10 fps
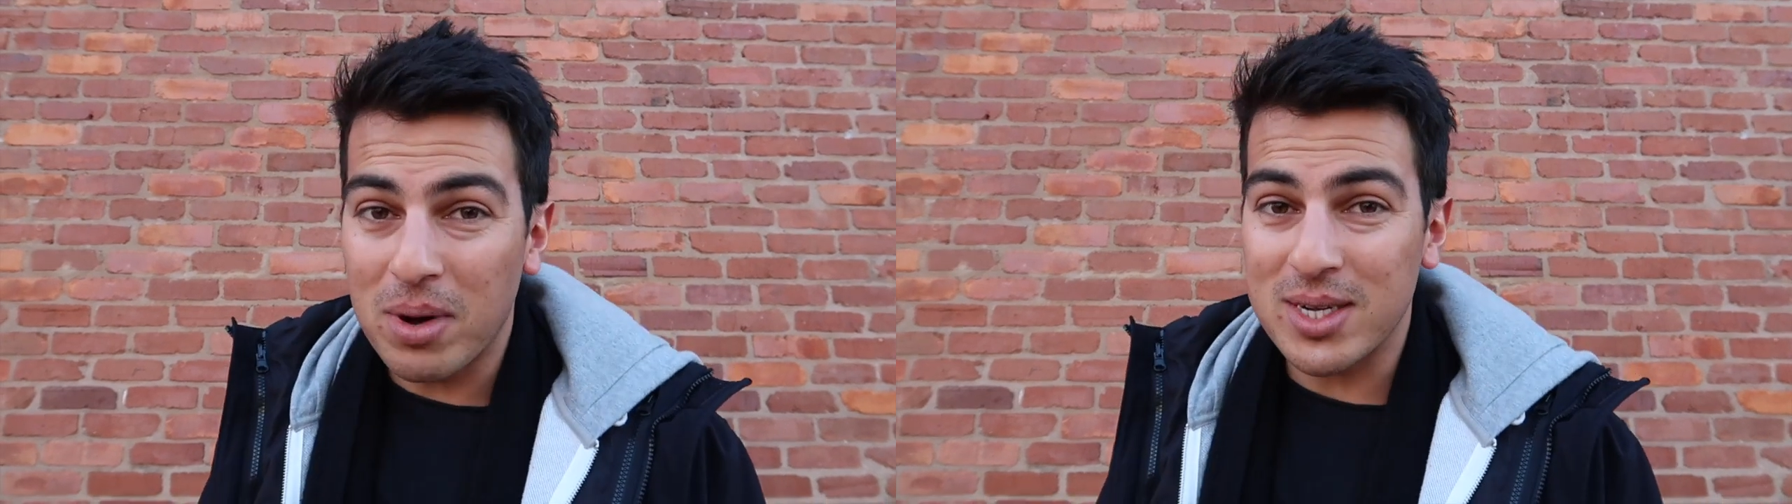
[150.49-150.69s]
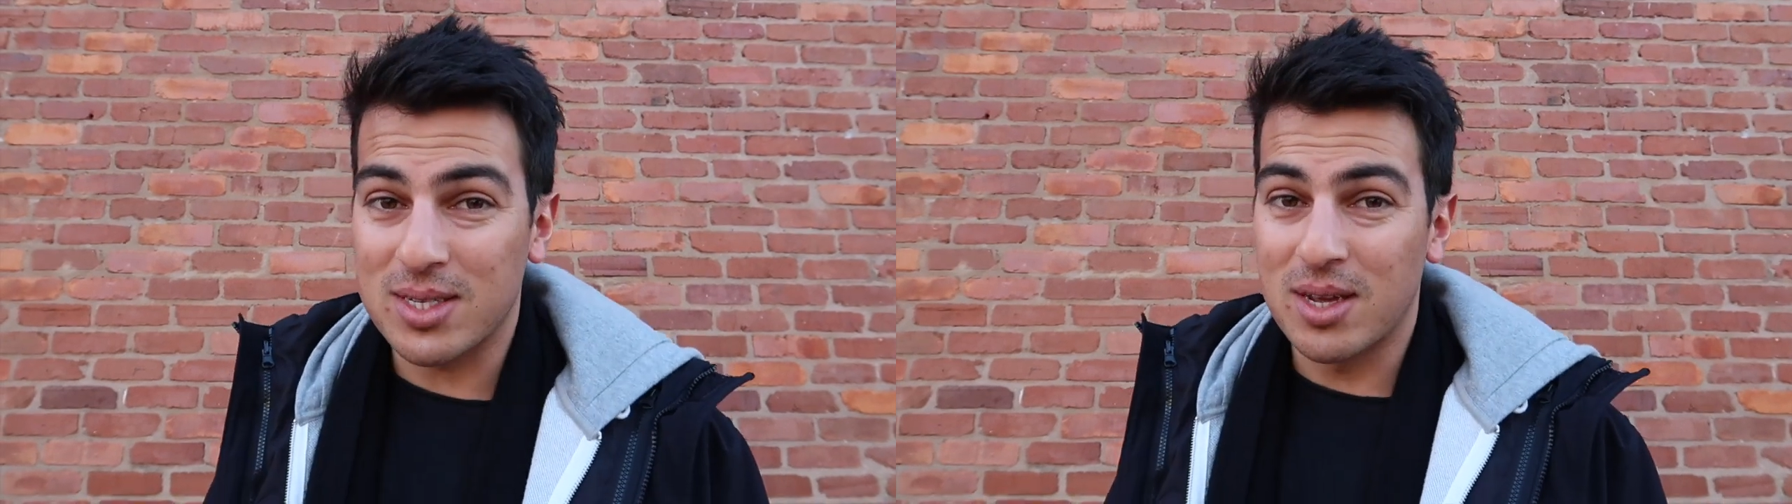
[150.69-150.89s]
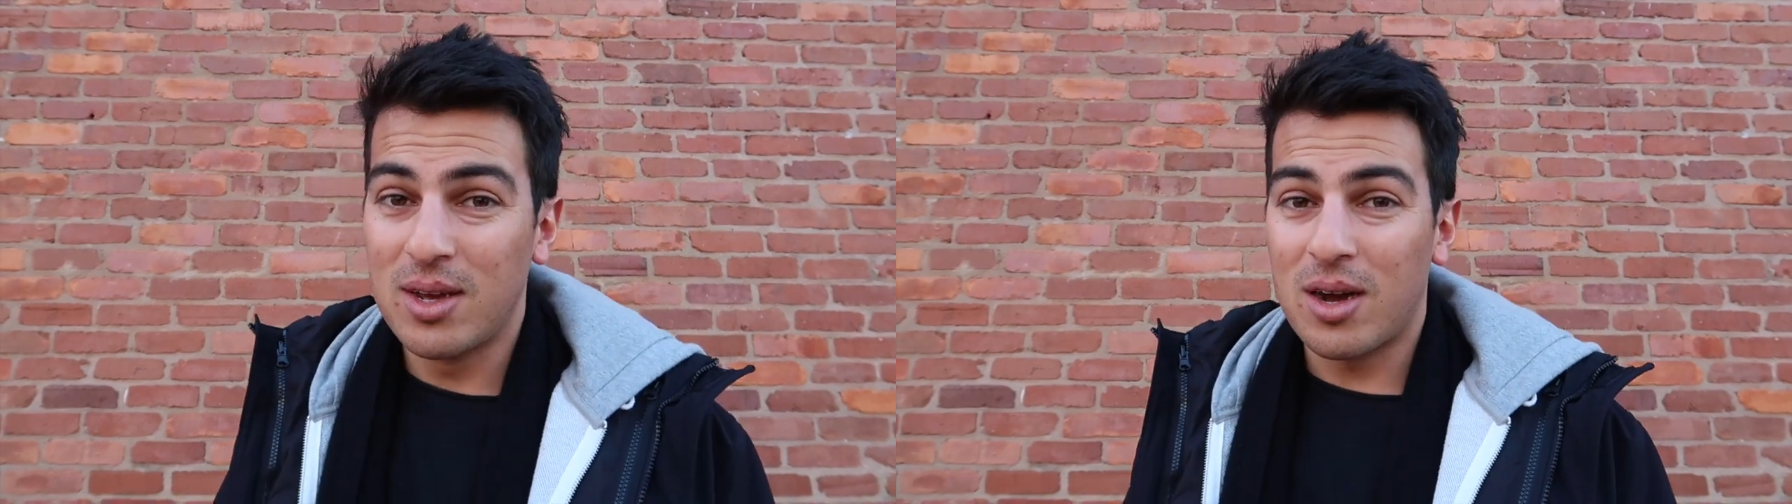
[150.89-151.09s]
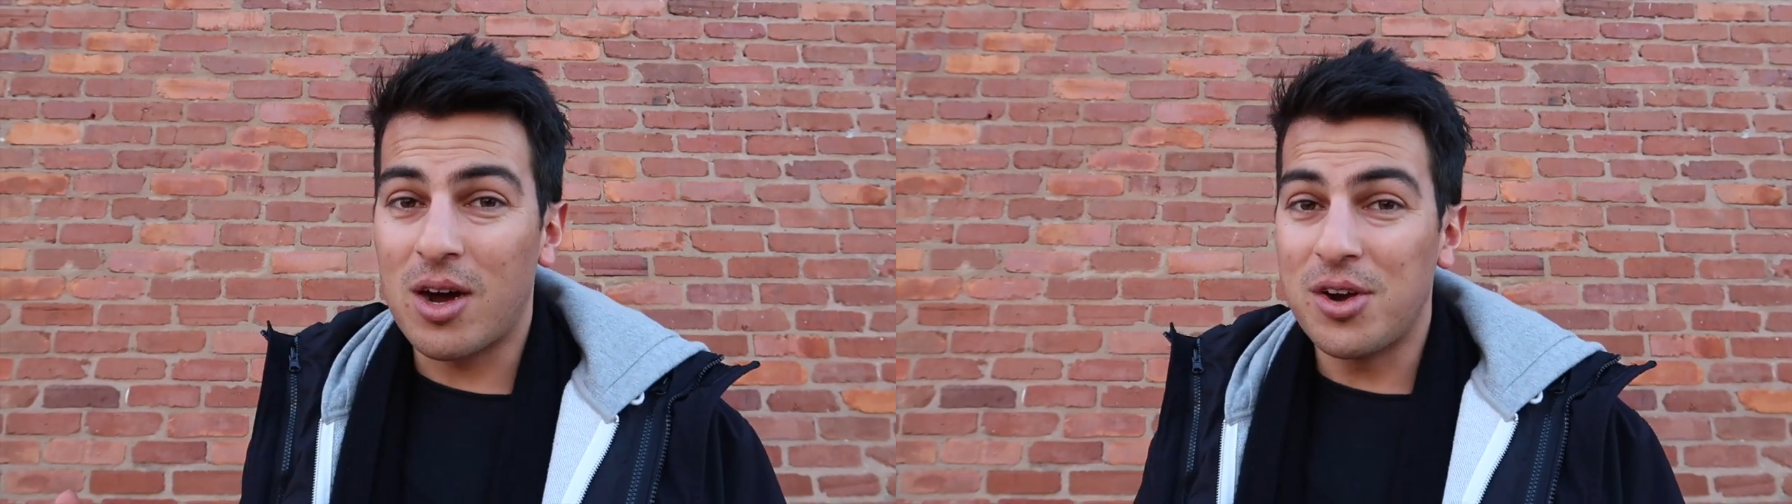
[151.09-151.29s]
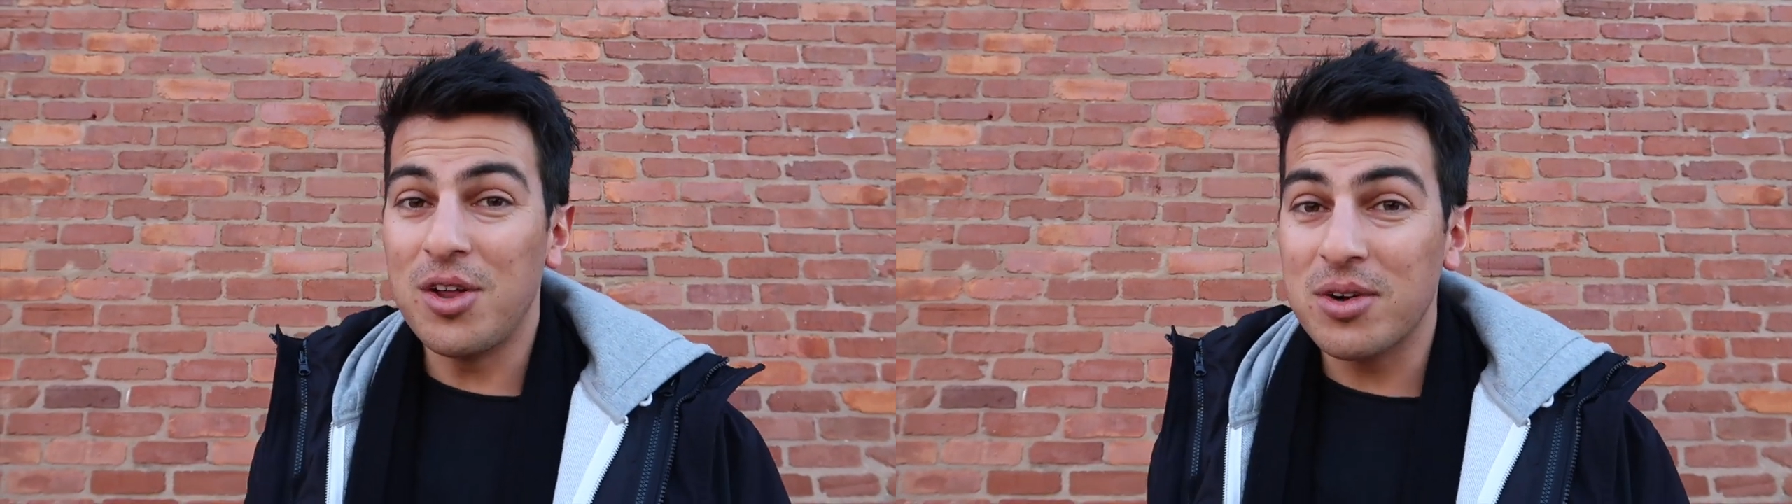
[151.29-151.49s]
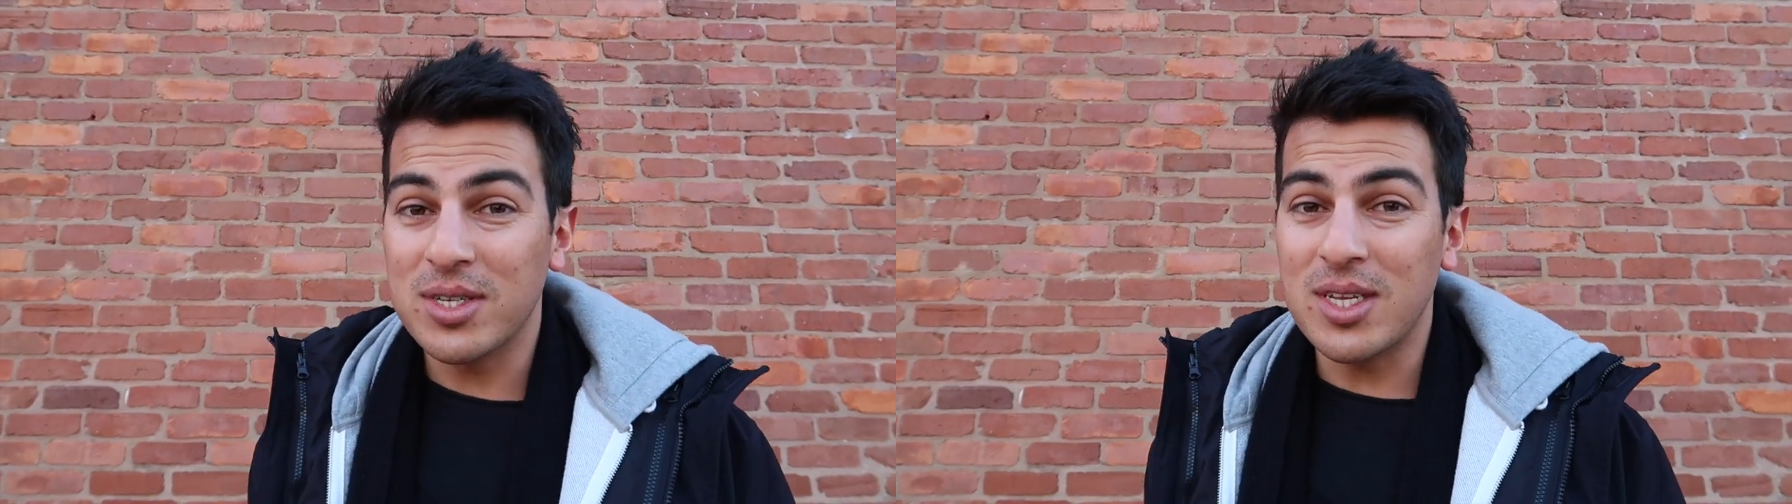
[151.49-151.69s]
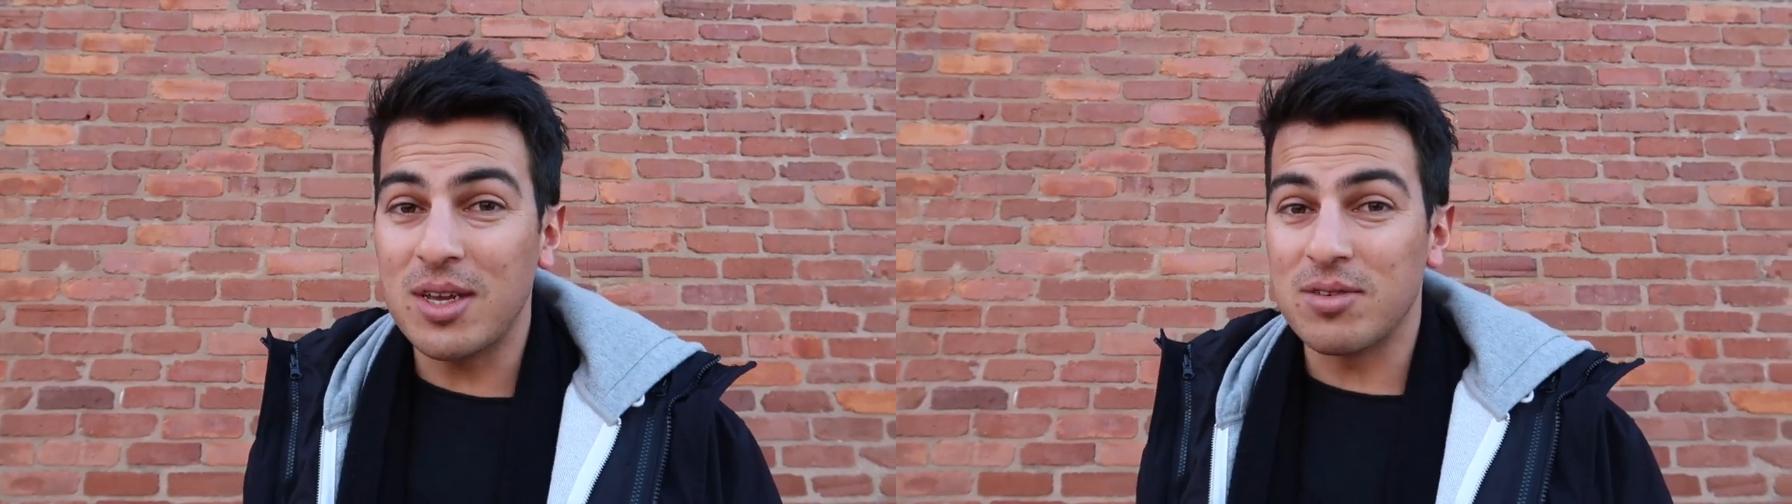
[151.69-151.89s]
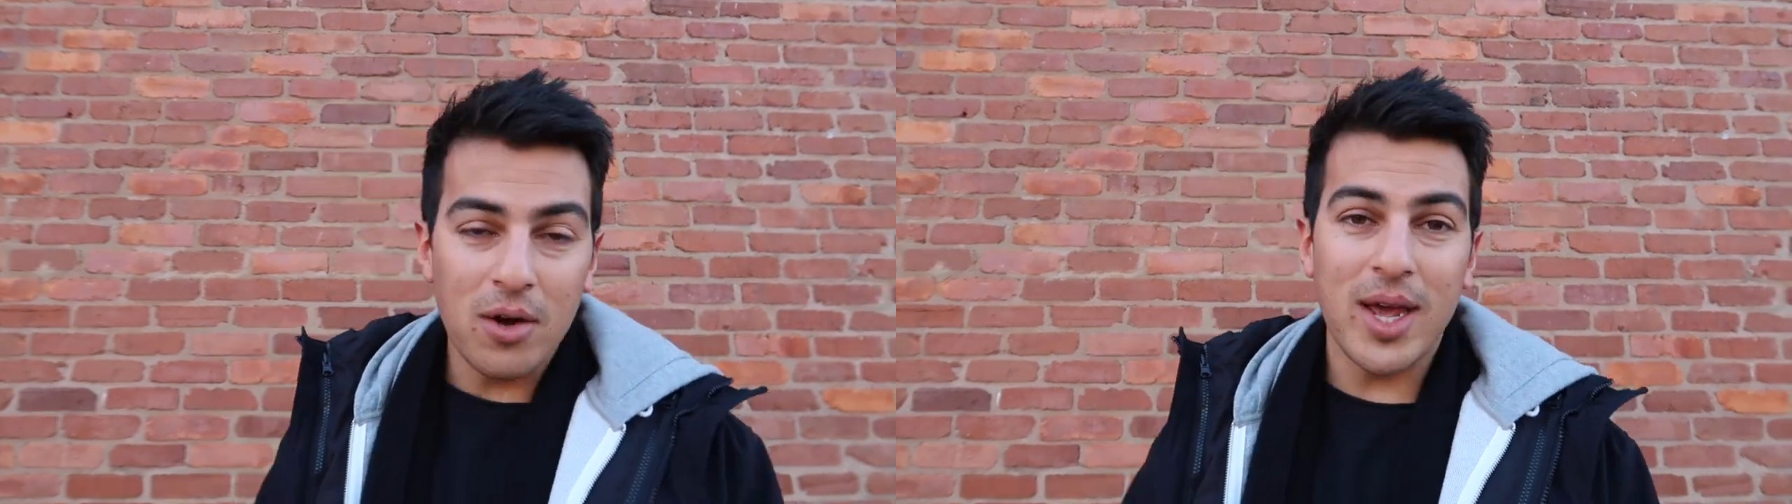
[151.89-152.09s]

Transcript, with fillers: bucks on New Year's Eve.